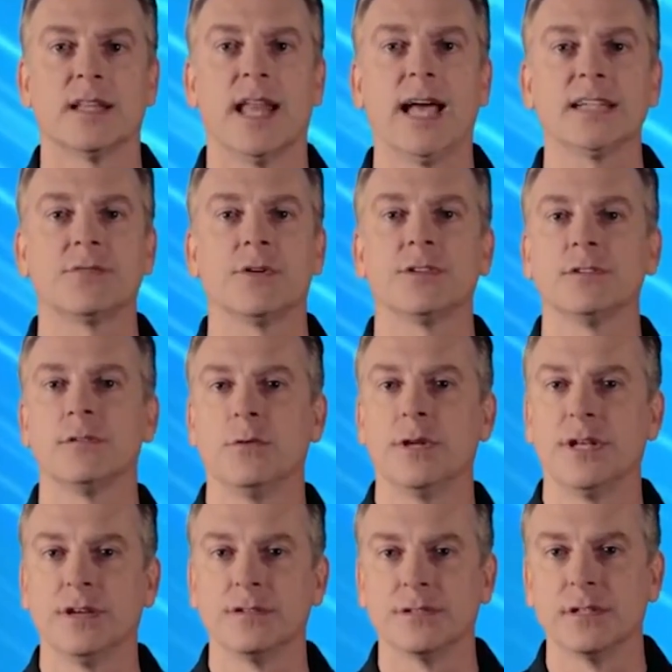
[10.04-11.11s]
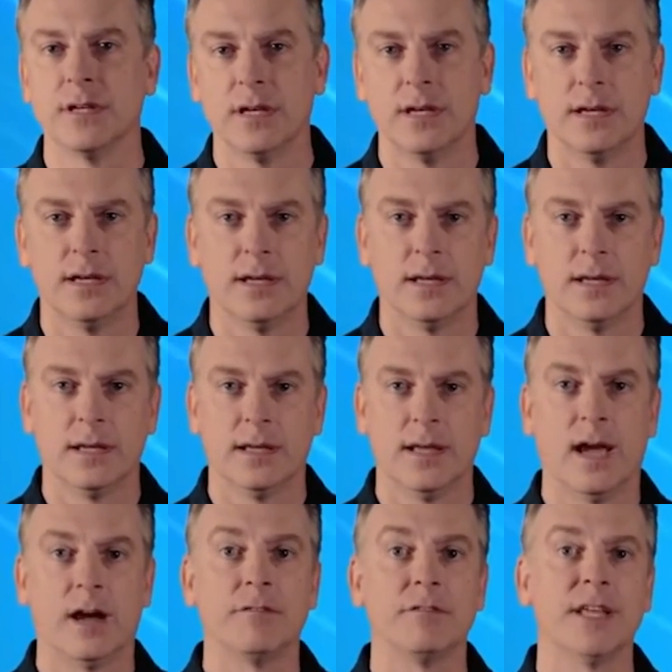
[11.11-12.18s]
is the last version of Windows.
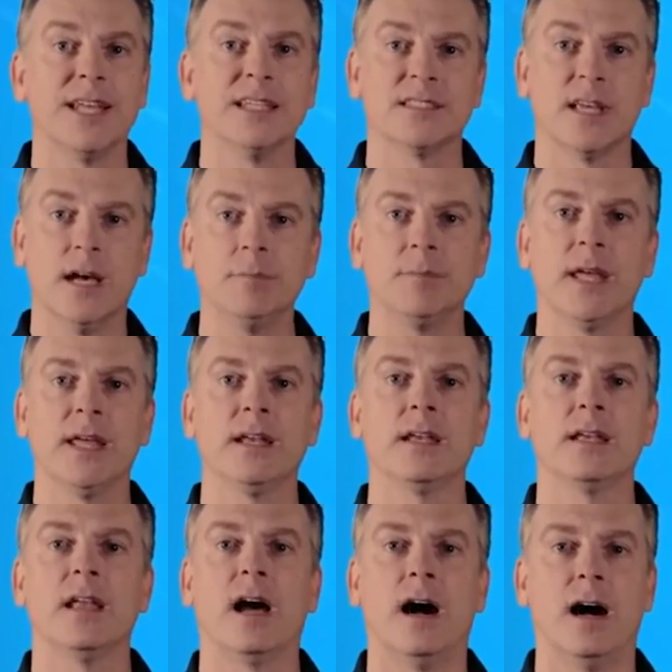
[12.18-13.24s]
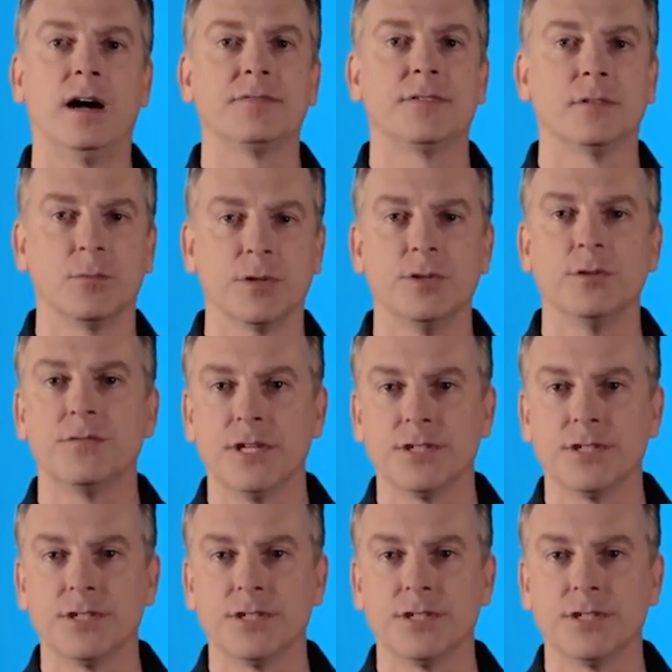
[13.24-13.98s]
However, it is updated often with new